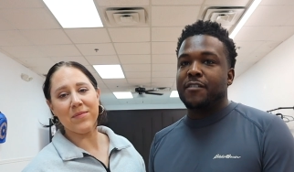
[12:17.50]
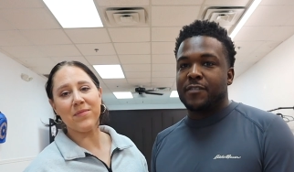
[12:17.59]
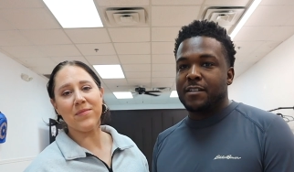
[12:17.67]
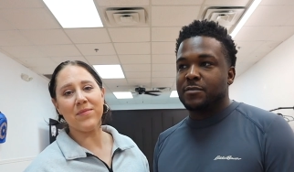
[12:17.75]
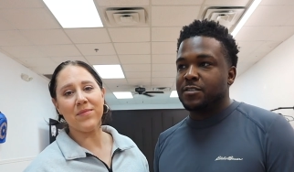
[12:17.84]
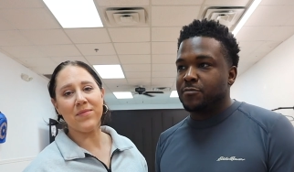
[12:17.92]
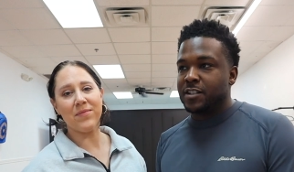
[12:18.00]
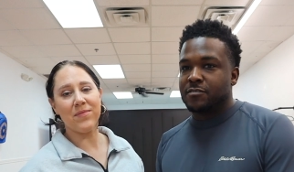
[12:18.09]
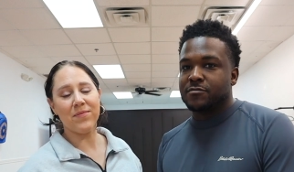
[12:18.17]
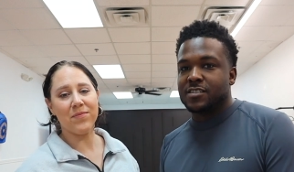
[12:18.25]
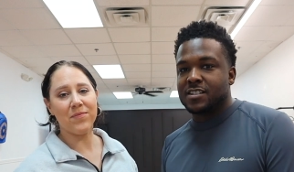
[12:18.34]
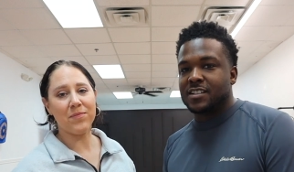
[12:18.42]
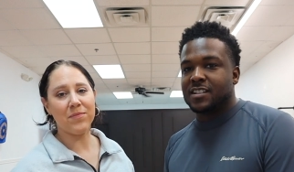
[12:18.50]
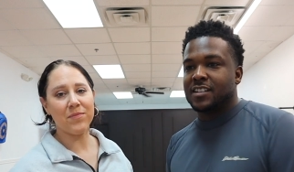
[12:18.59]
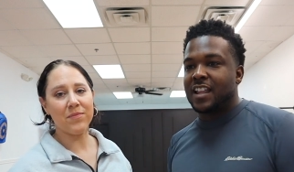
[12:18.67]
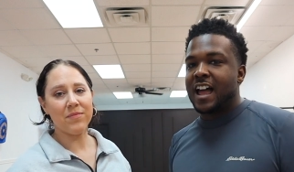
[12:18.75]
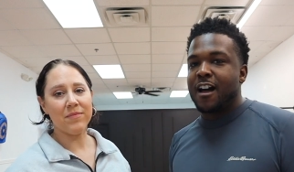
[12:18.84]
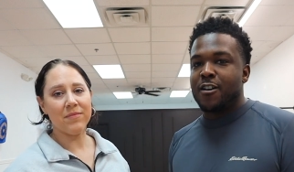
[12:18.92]
Speaker 1: family, we don't just
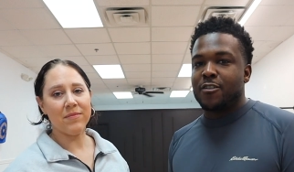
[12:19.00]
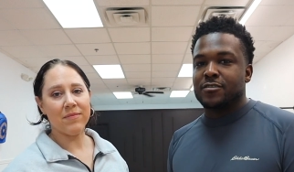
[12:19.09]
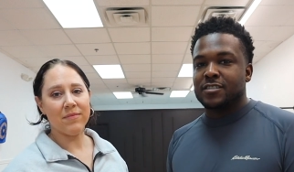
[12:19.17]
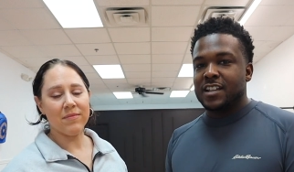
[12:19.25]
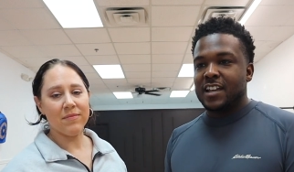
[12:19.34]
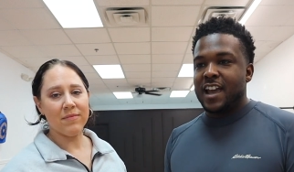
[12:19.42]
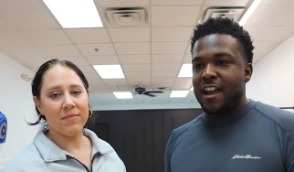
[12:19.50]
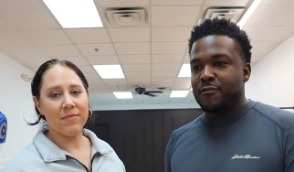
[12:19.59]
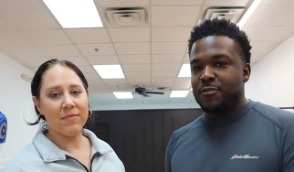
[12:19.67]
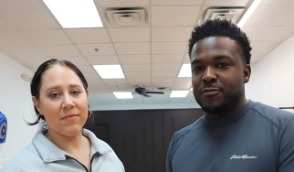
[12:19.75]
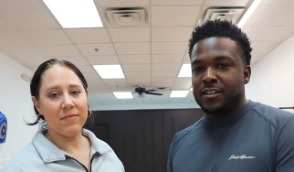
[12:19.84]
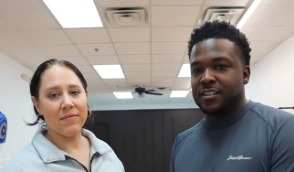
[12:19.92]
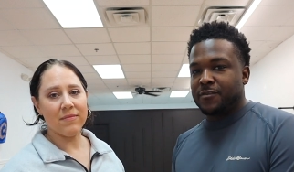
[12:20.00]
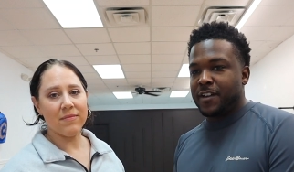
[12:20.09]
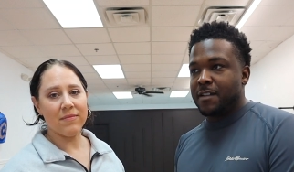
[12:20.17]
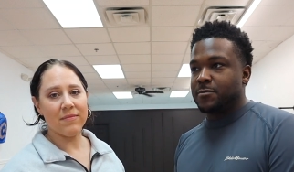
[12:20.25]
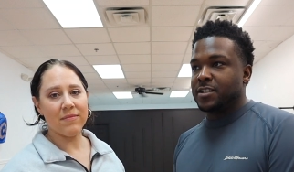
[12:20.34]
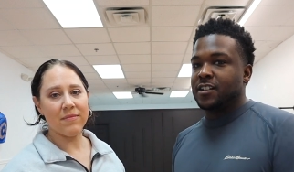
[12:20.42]
allow everyone in the
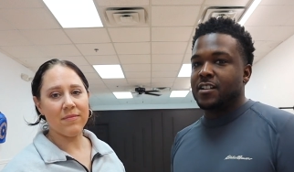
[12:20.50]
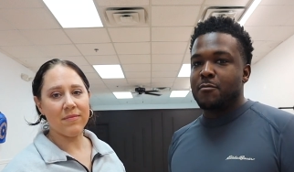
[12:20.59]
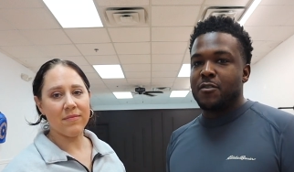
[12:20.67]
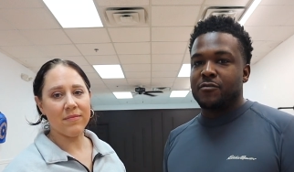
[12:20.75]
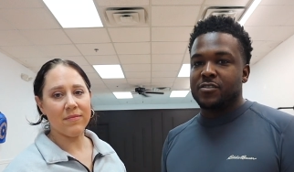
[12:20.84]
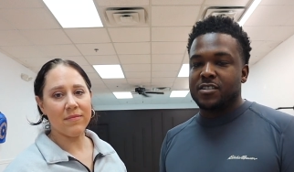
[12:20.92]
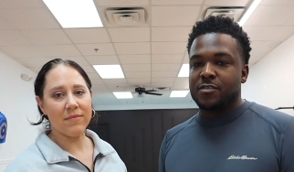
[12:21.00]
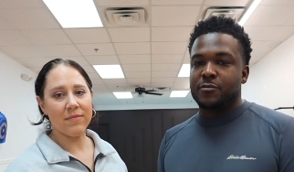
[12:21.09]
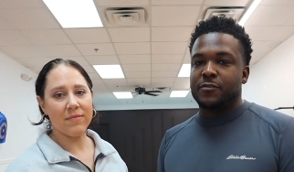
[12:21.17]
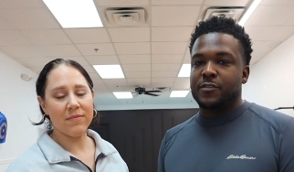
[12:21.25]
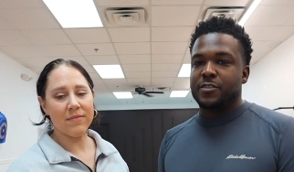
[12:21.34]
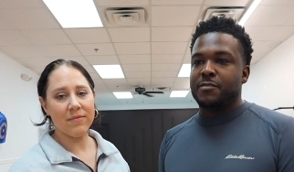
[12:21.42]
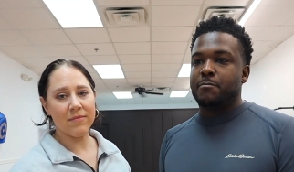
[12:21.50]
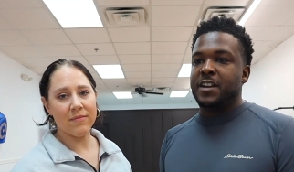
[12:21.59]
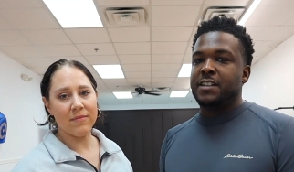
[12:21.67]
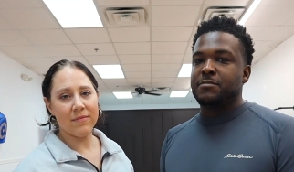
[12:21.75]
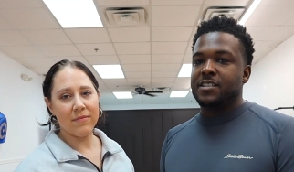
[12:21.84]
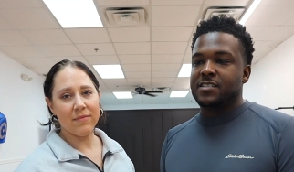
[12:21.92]
family to come over until we feel the
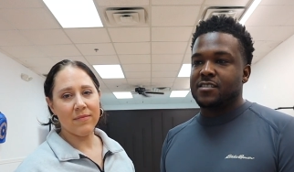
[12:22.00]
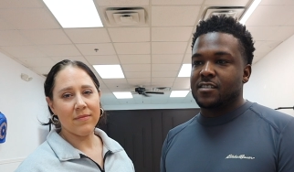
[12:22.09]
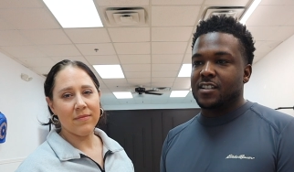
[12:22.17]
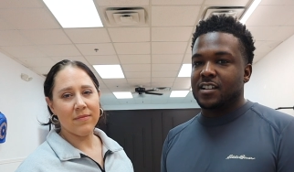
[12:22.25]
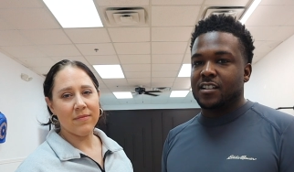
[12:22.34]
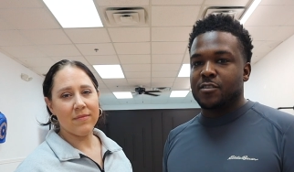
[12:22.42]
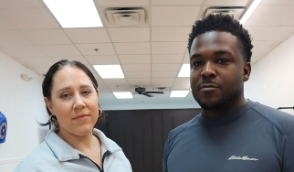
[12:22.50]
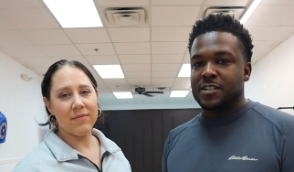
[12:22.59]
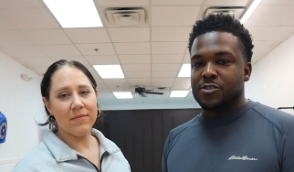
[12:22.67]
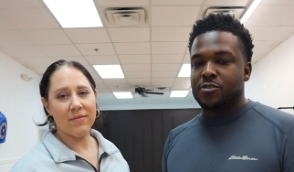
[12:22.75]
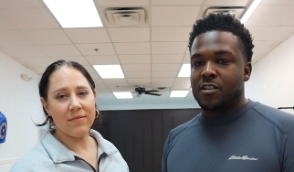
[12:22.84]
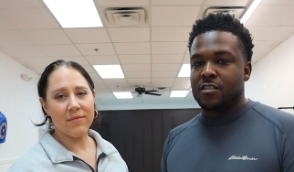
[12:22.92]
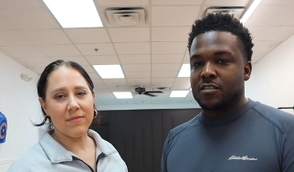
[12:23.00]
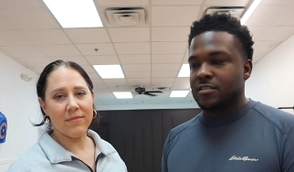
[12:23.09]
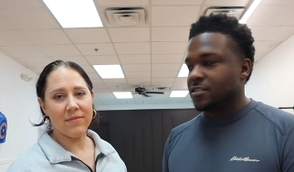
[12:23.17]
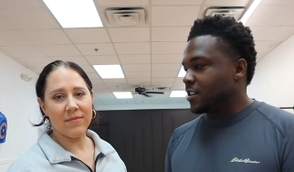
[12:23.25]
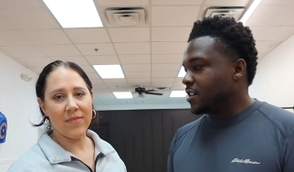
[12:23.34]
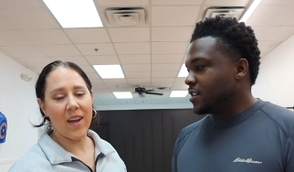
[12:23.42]
baby is a little bit
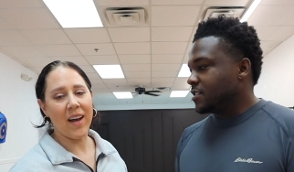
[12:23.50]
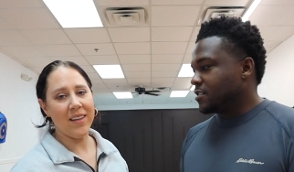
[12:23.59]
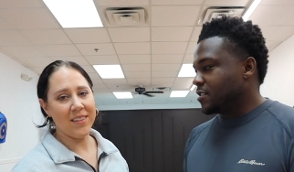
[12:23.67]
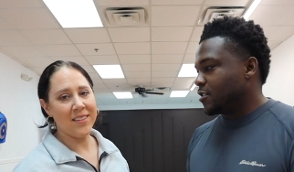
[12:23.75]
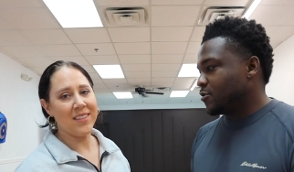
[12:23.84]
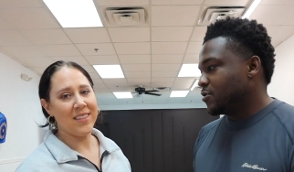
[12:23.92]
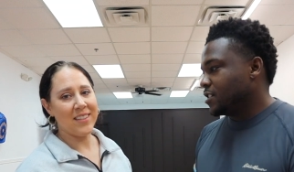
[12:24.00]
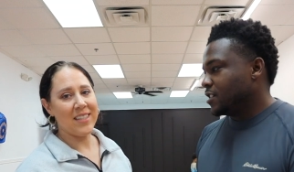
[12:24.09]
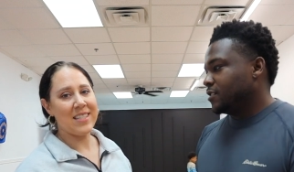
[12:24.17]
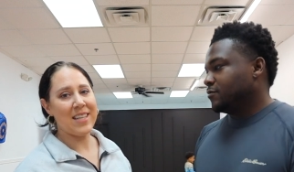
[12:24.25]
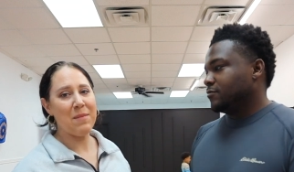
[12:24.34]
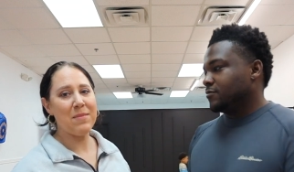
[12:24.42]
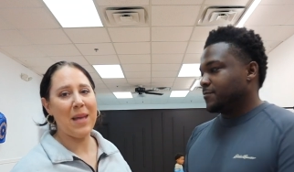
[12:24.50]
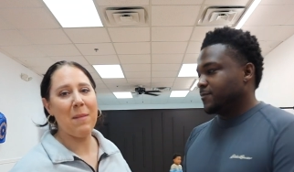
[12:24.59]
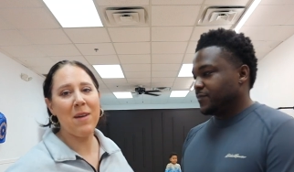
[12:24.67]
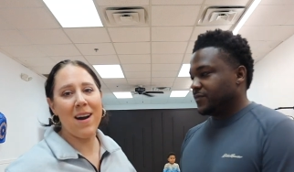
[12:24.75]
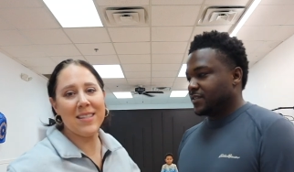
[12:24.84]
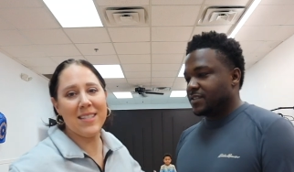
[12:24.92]
stronger.
Speaker 2: Yeah. So same
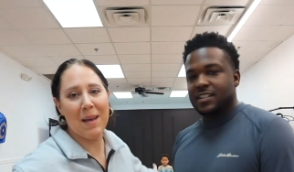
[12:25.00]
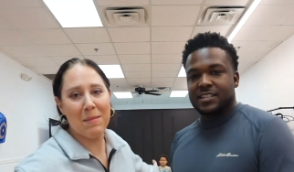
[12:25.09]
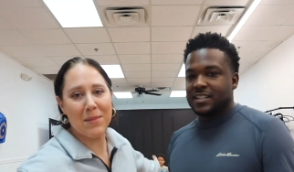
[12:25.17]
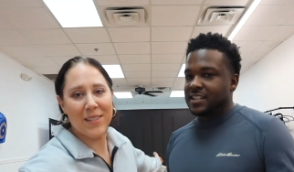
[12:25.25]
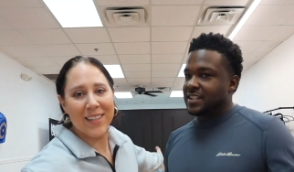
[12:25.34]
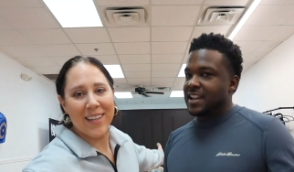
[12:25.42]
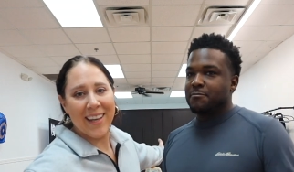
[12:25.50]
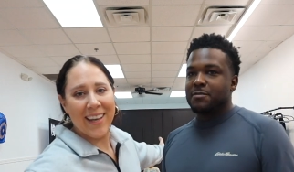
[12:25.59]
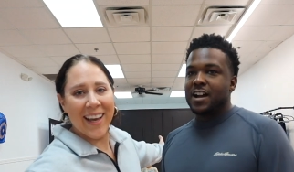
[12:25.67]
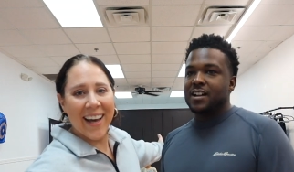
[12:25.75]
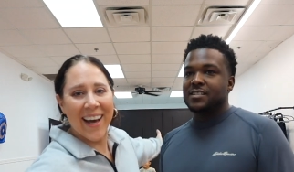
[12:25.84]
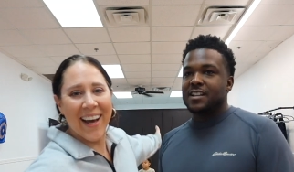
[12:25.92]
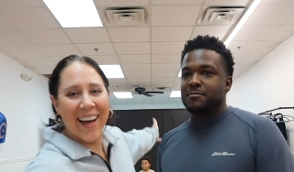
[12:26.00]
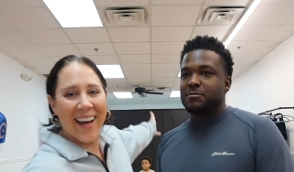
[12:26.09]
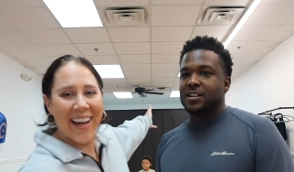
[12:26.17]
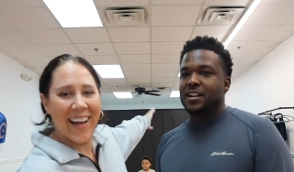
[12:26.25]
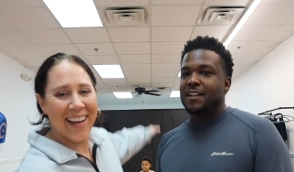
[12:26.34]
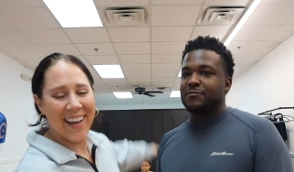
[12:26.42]
same concept. It's
Speaker 1: the same concept.
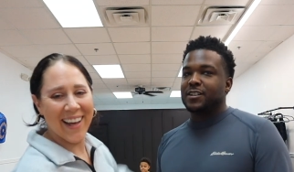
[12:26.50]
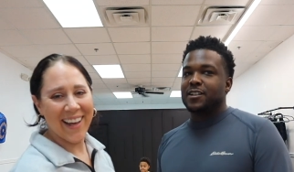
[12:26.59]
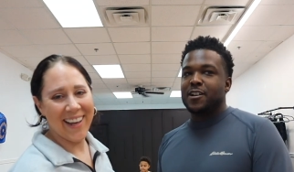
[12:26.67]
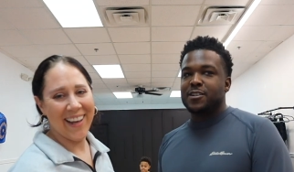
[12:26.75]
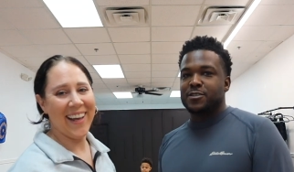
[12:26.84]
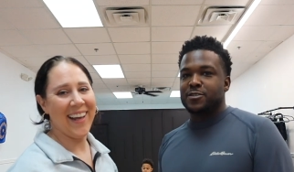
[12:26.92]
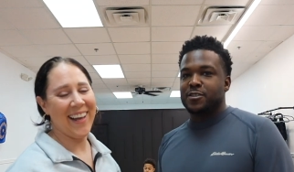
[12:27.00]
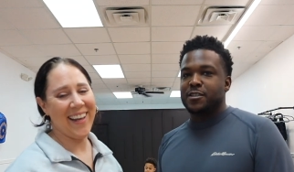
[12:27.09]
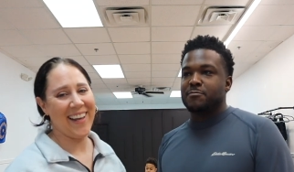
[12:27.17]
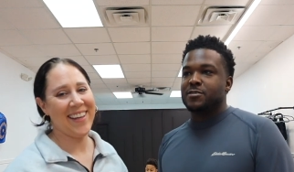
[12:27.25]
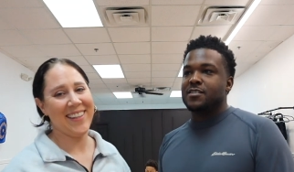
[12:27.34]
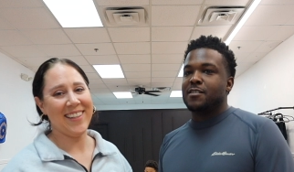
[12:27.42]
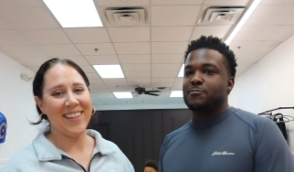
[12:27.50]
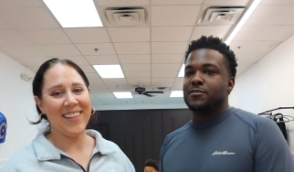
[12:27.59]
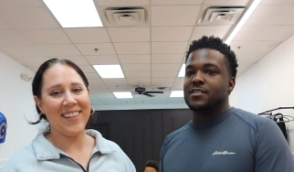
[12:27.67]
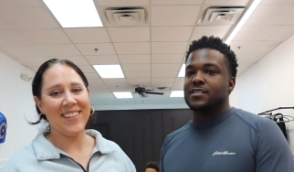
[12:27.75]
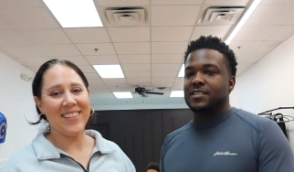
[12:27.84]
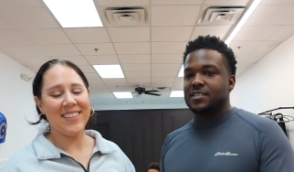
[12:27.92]
You're gonna have to guard your dream, or
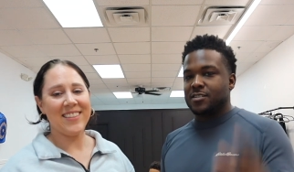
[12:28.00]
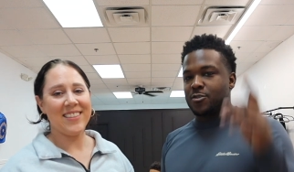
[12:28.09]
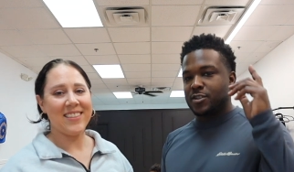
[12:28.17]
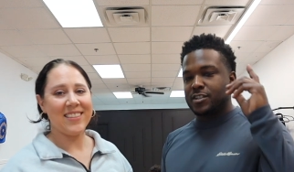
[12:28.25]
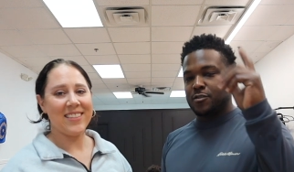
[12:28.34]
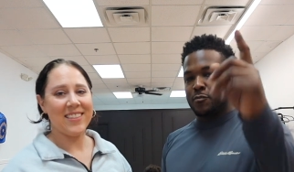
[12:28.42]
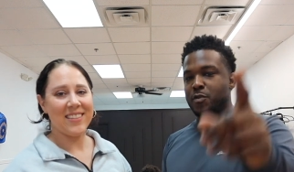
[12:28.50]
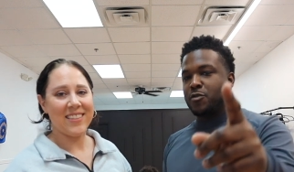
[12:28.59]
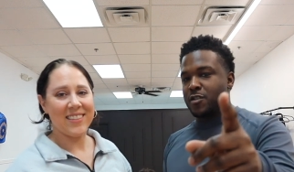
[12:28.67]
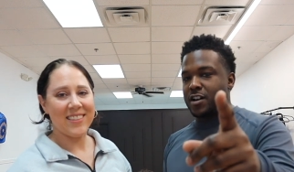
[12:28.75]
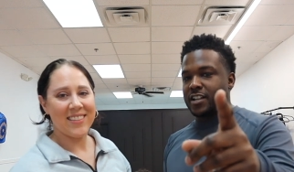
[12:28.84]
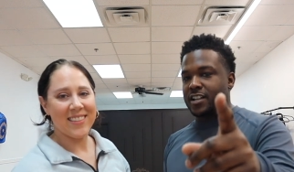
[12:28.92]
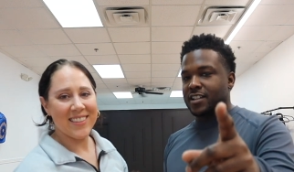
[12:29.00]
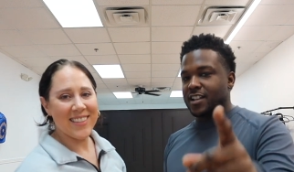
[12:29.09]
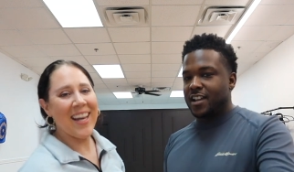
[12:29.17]
someone is going to poo on it,